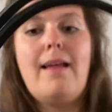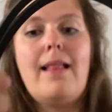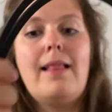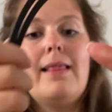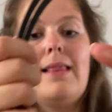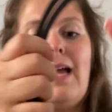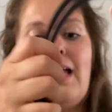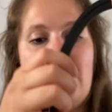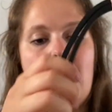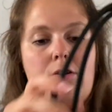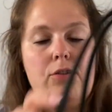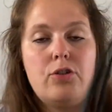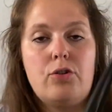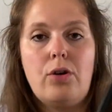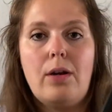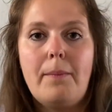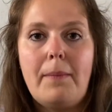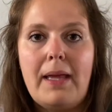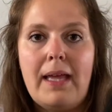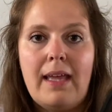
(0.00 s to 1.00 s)
leather
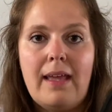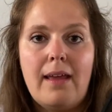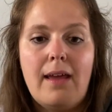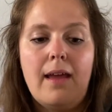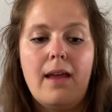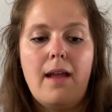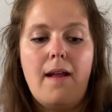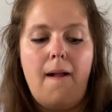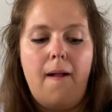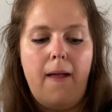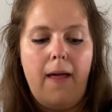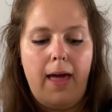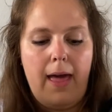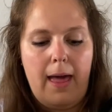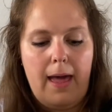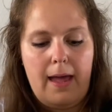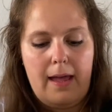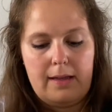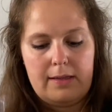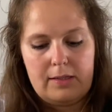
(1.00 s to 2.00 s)
trimming.
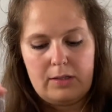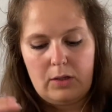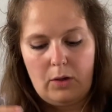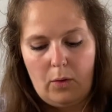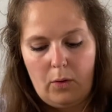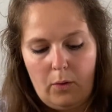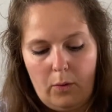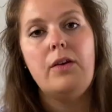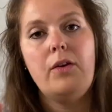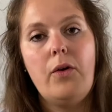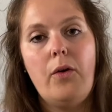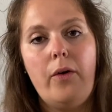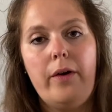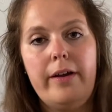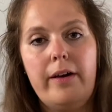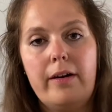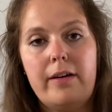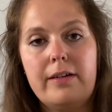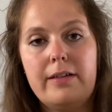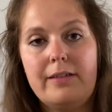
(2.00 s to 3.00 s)
So
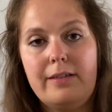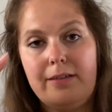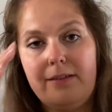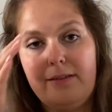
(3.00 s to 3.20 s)
Goyard